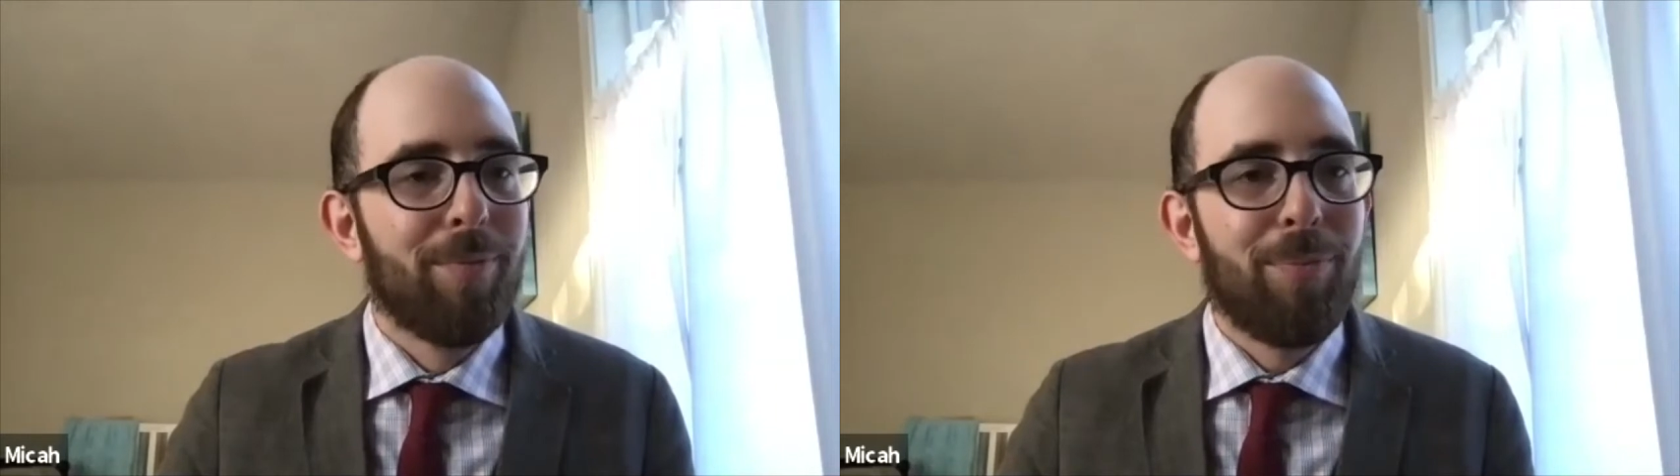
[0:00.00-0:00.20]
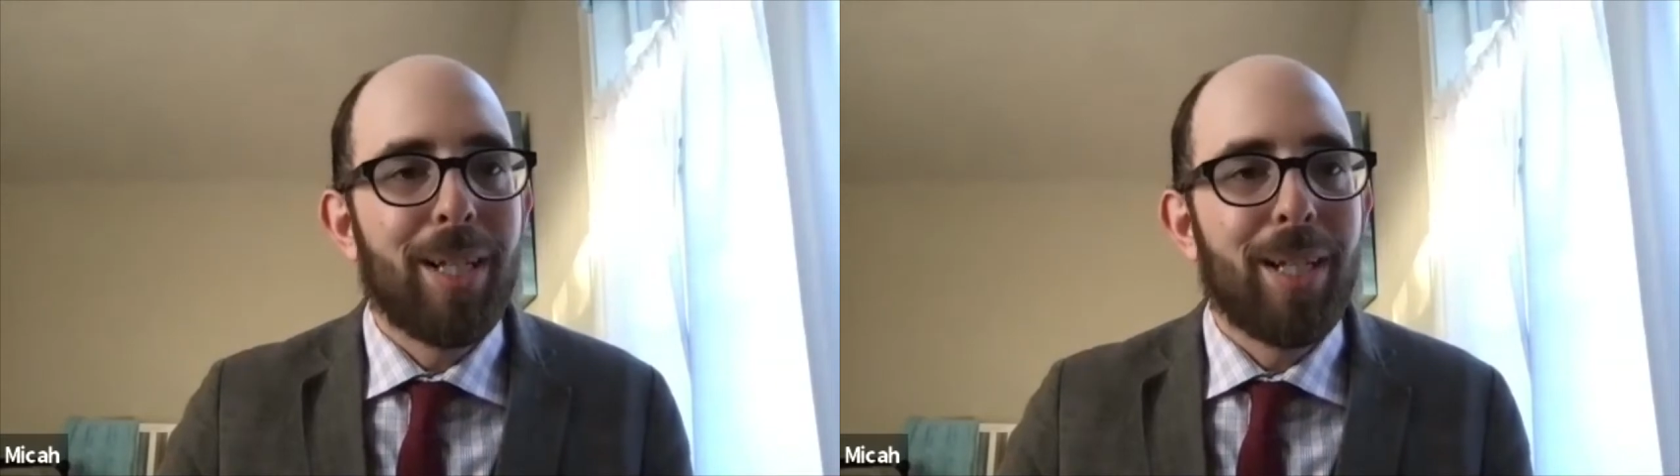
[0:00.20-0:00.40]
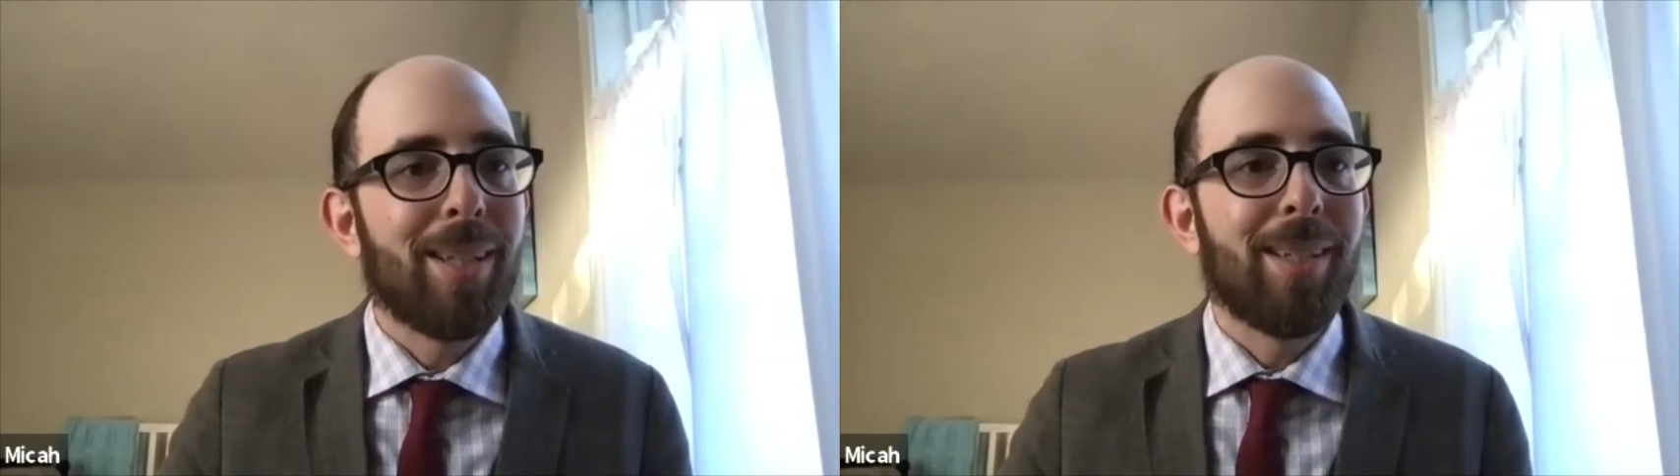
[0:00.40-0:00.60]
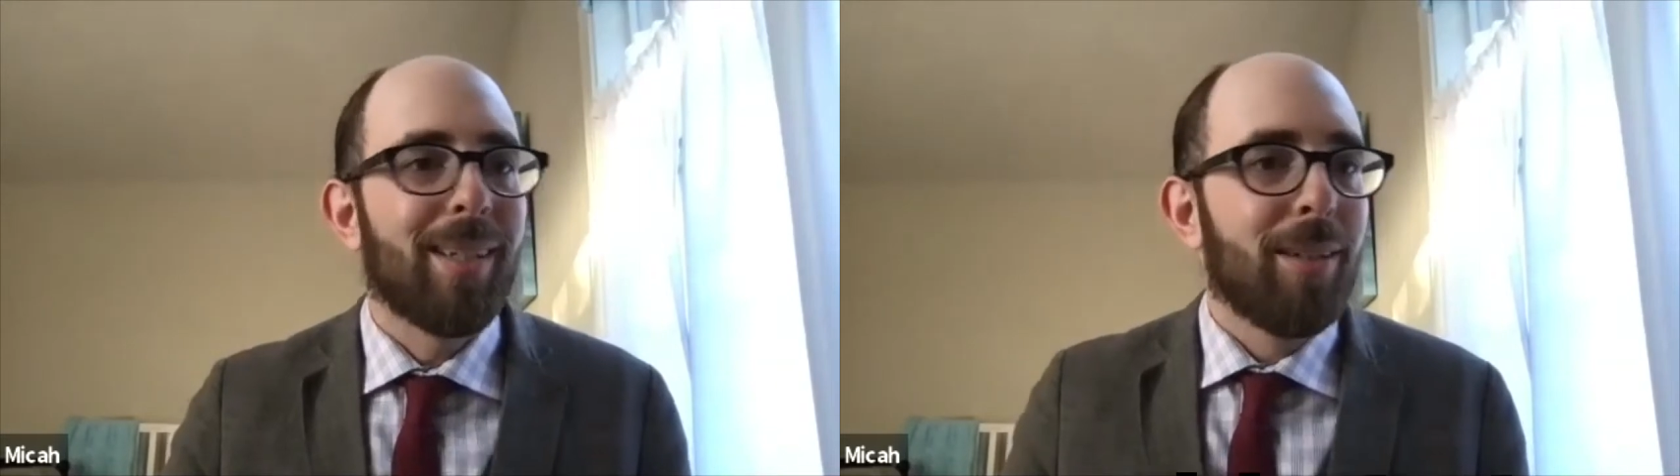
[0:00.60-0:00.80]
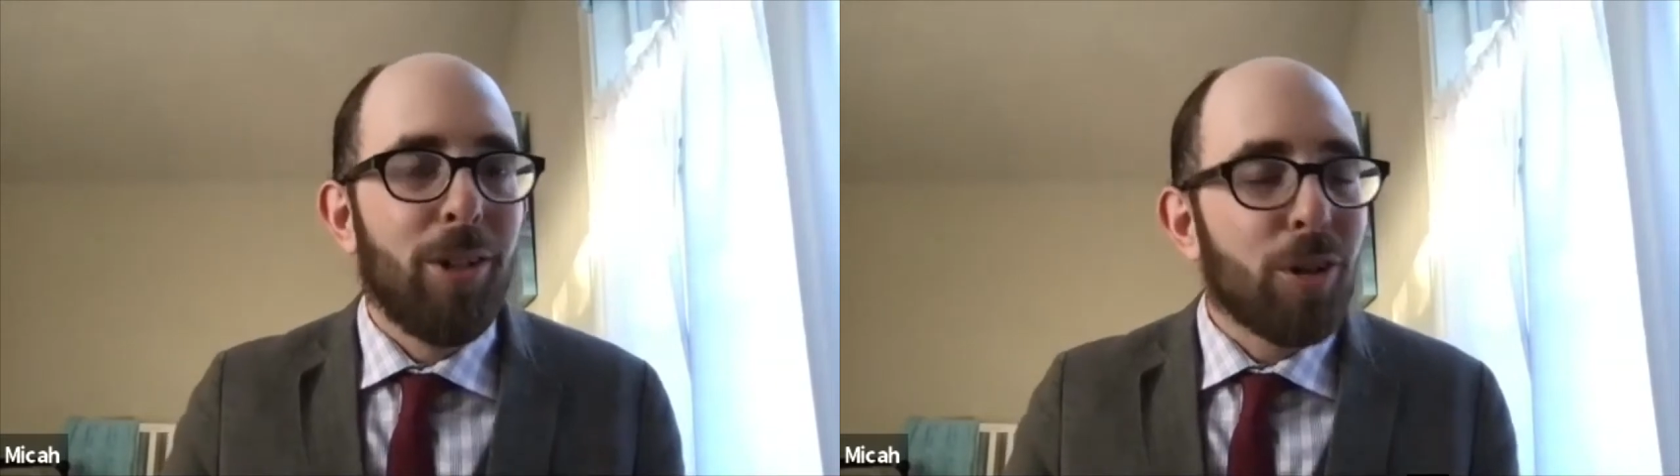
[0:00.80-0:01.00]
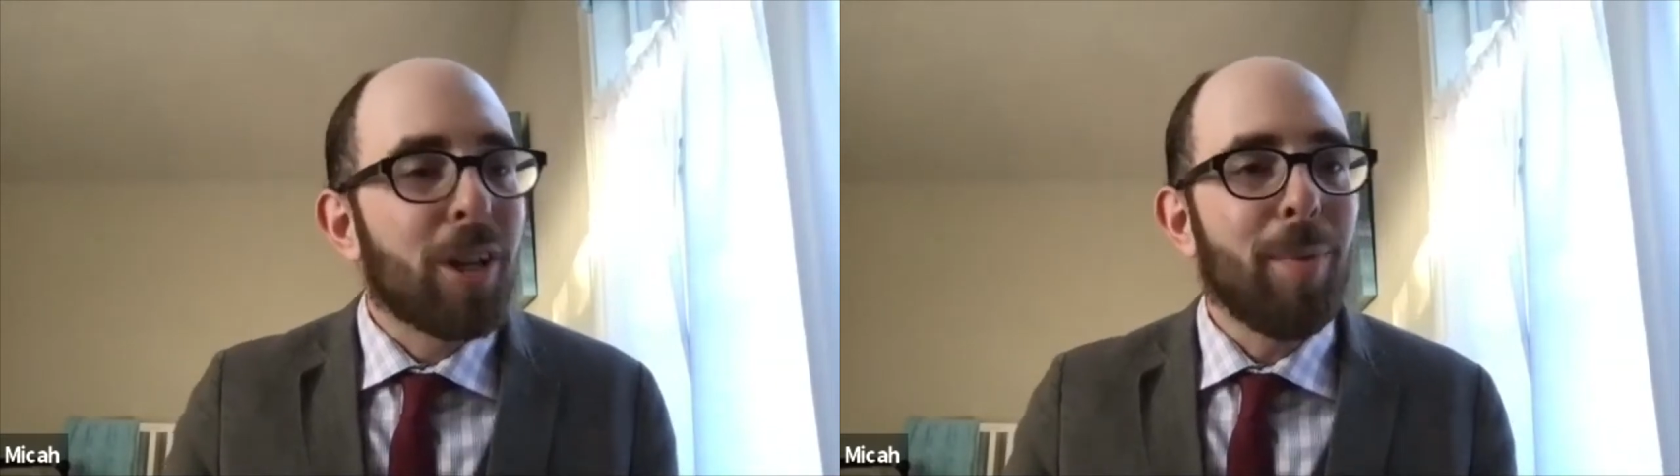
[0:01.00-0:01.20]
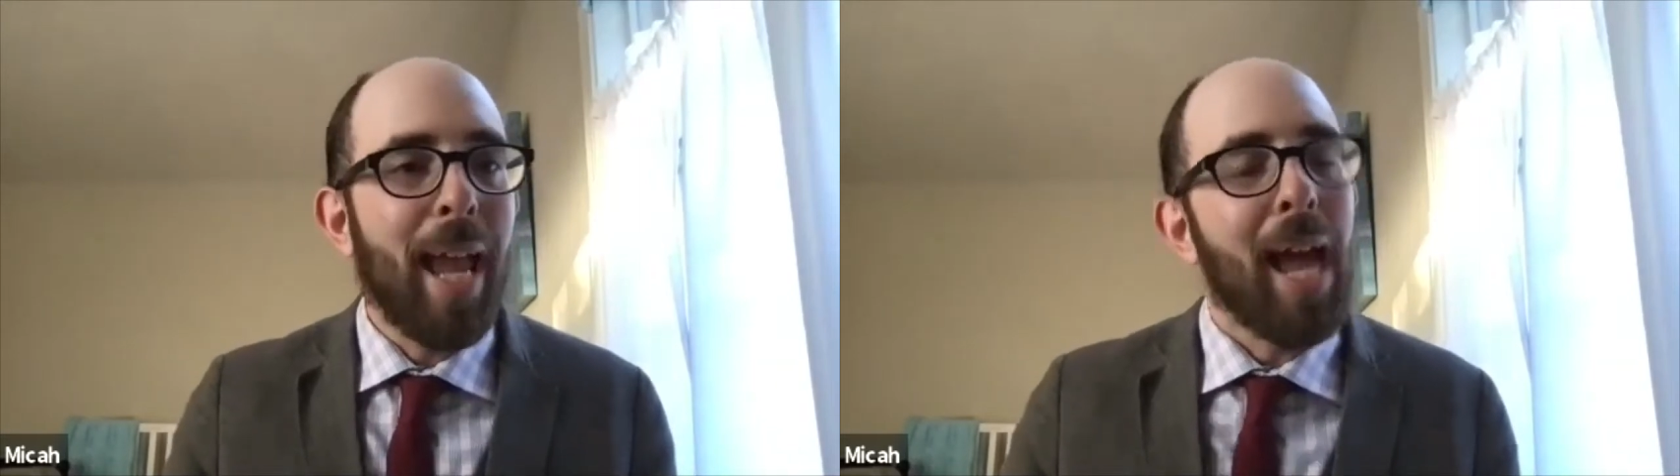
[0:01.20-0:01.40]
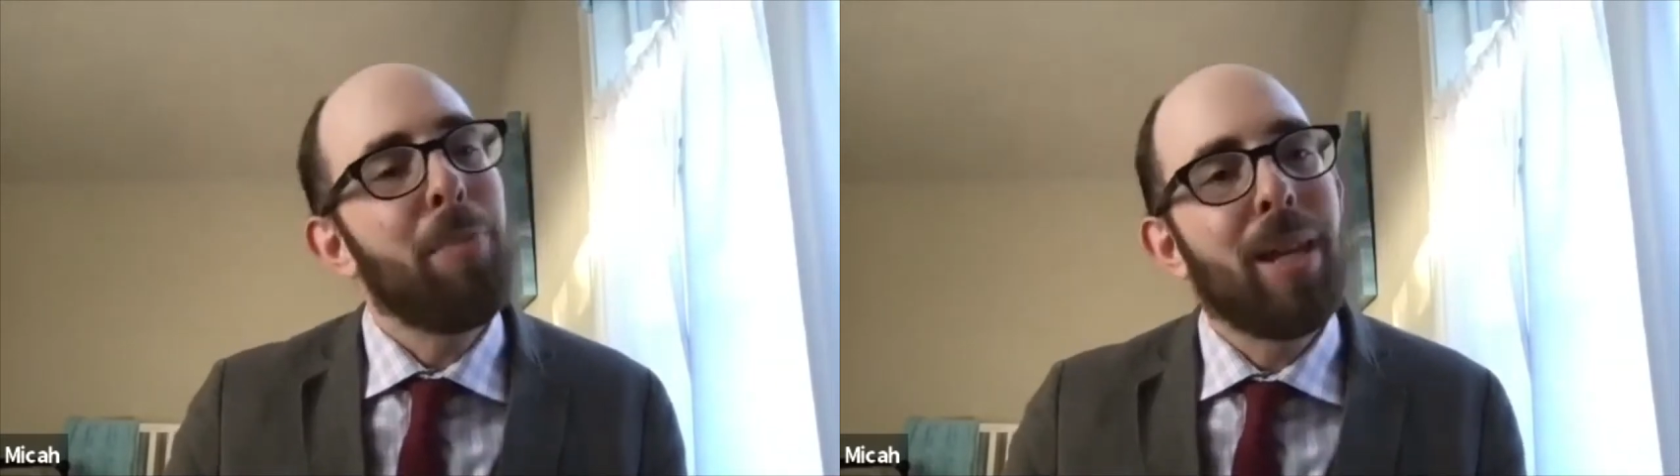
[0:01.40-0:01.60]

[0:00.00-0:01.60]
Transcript: because you're going to be happy